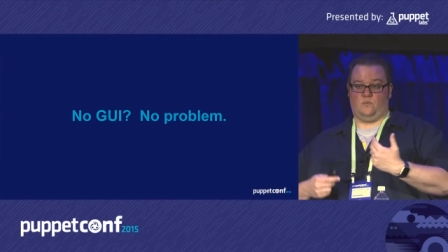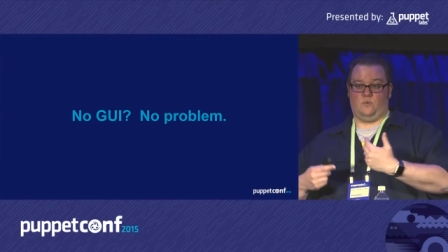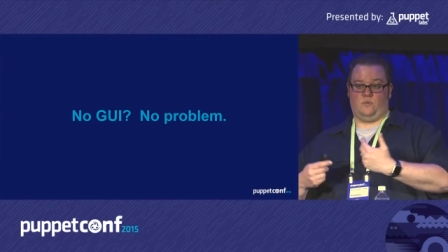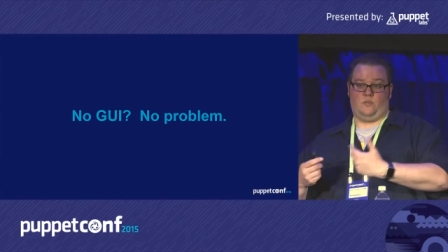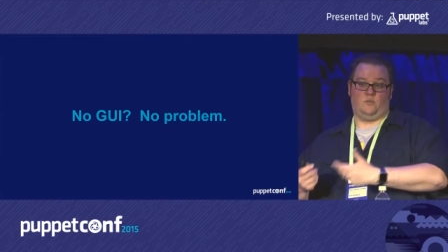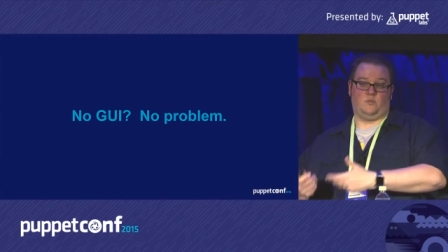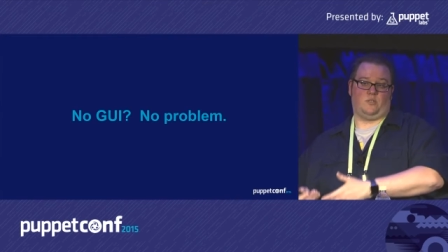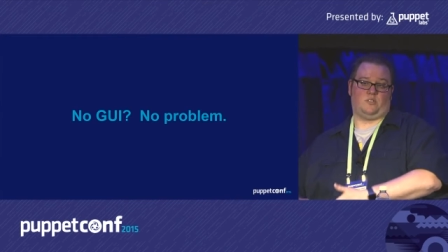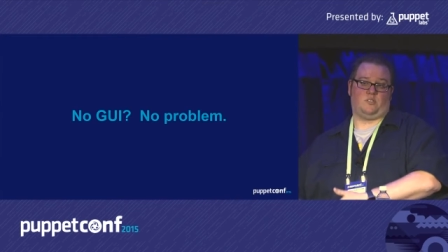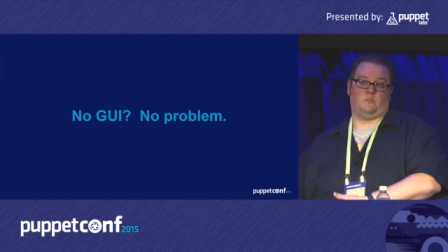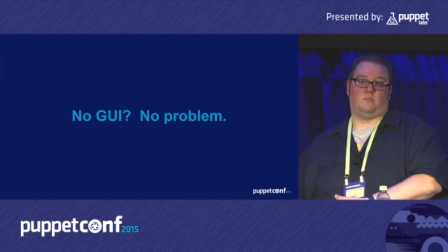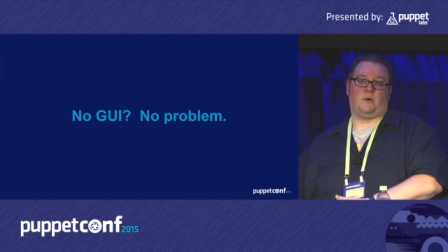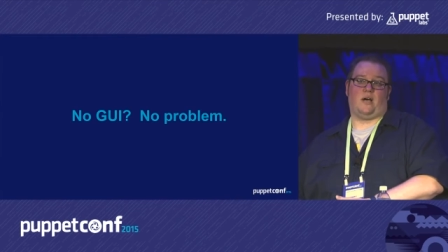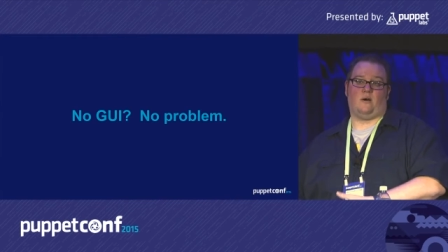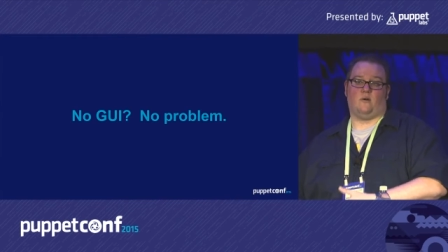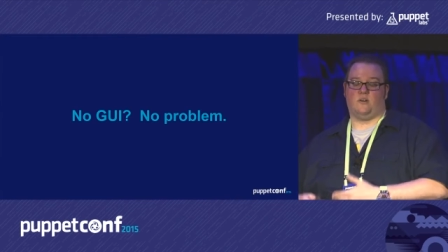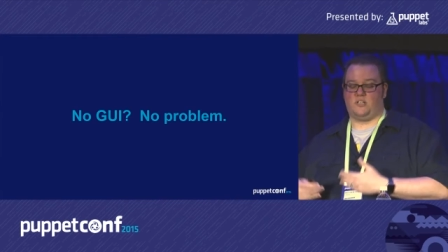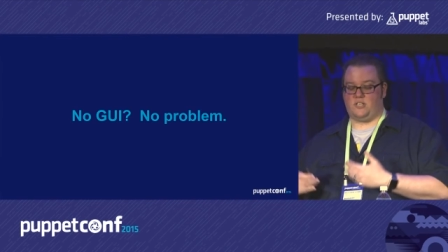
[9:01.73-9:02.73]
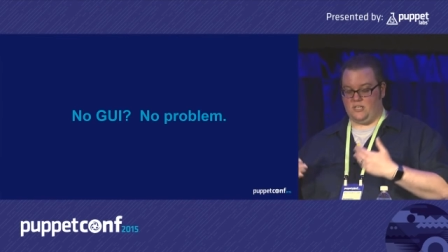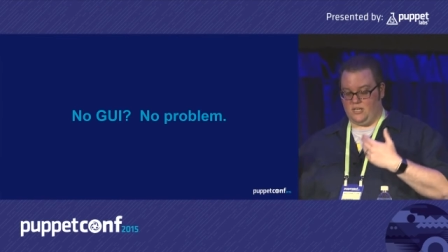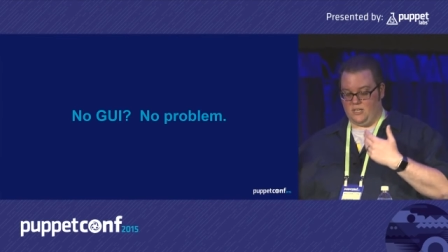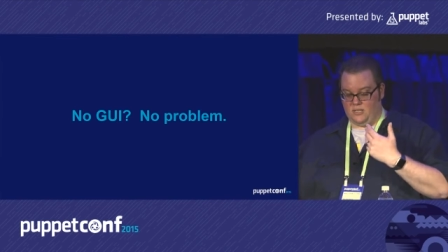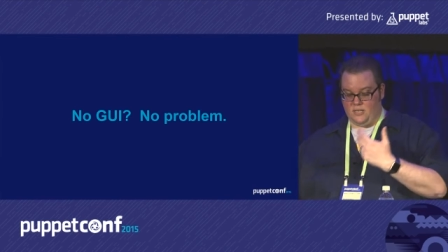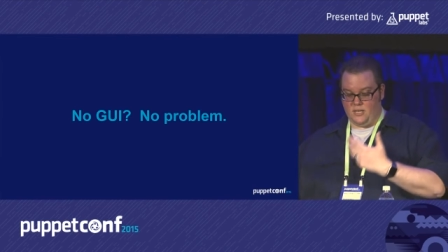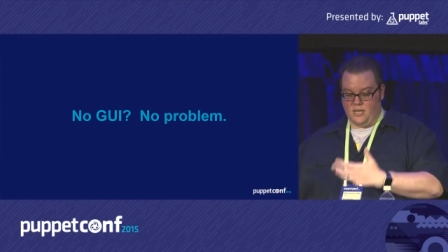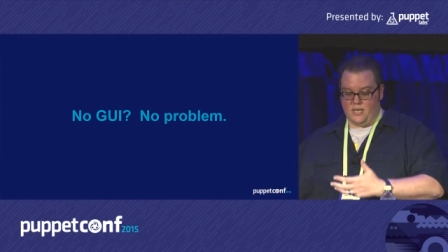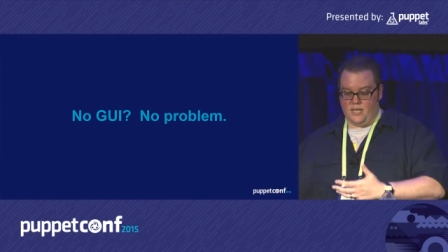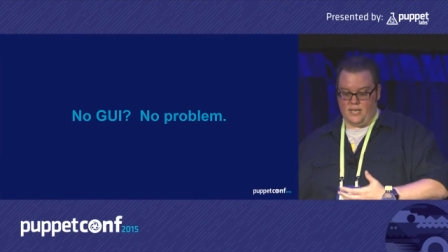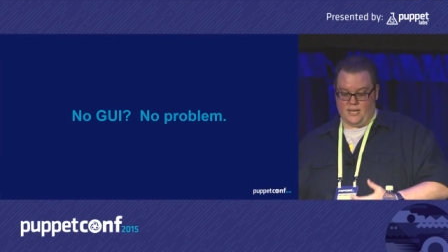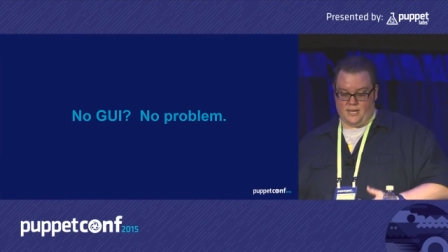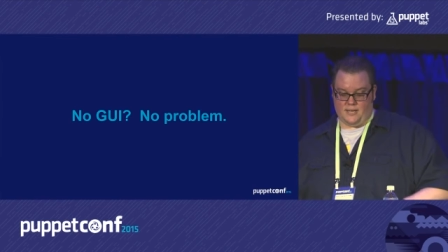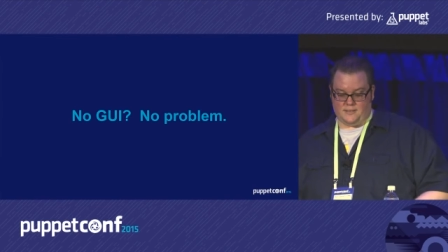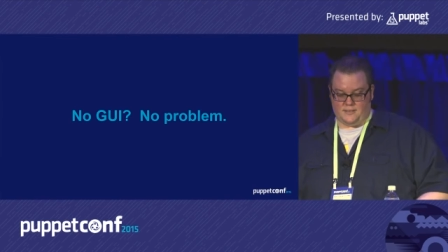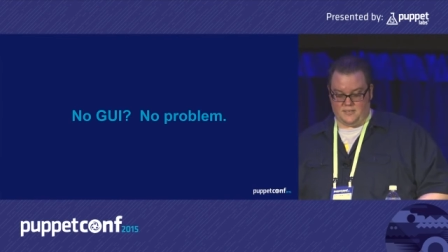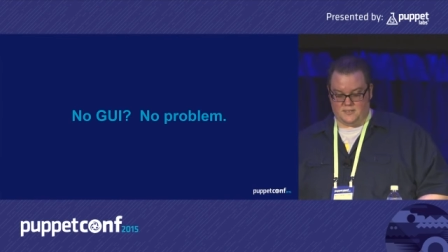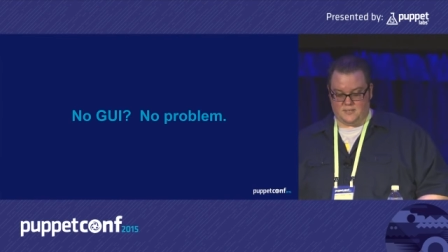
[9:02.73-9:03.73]
using some PowerShell and
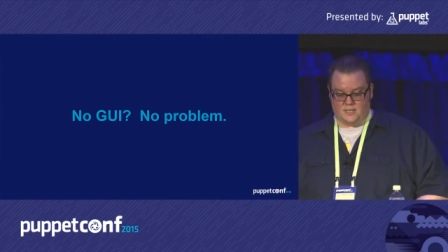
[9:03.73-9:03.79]
get these